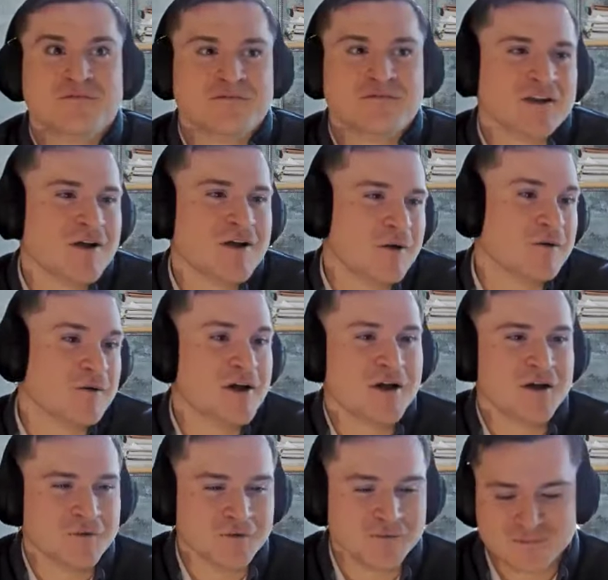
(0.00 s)
figure out,
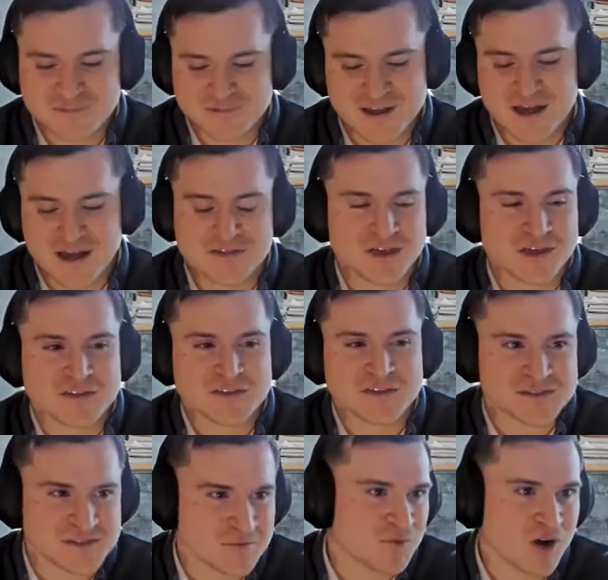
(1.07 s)
oh, I think
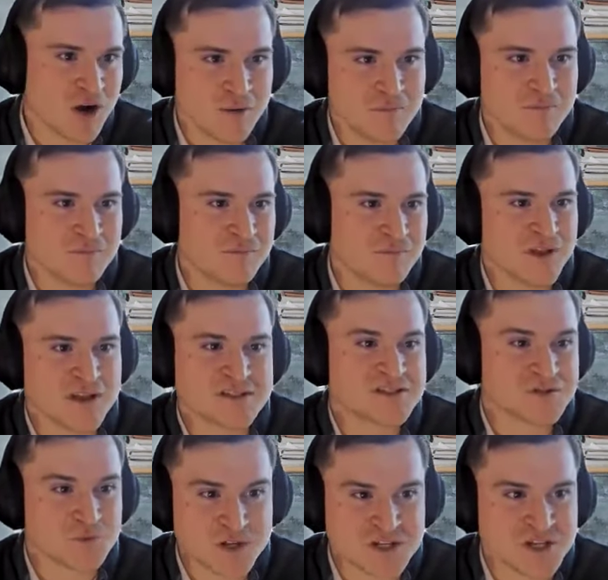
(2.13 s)
this is the problem, let's
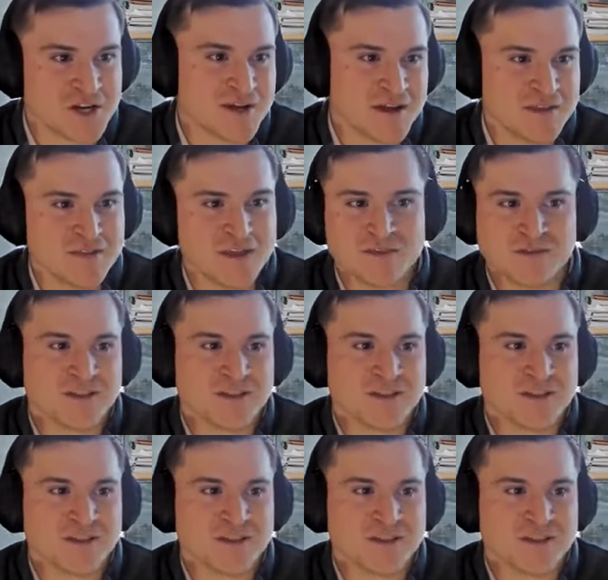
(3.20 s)
switch it and